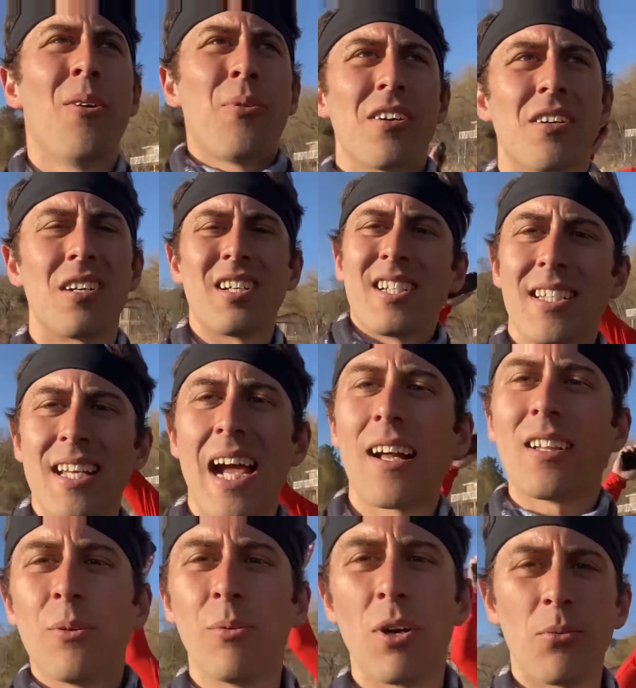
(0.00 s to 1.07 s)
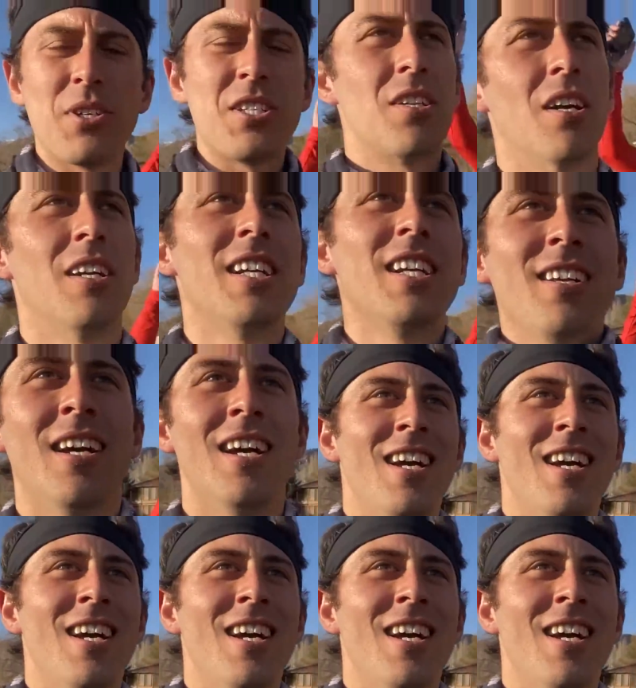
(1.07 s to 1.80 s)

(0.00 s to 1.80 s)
We are exactly where we started.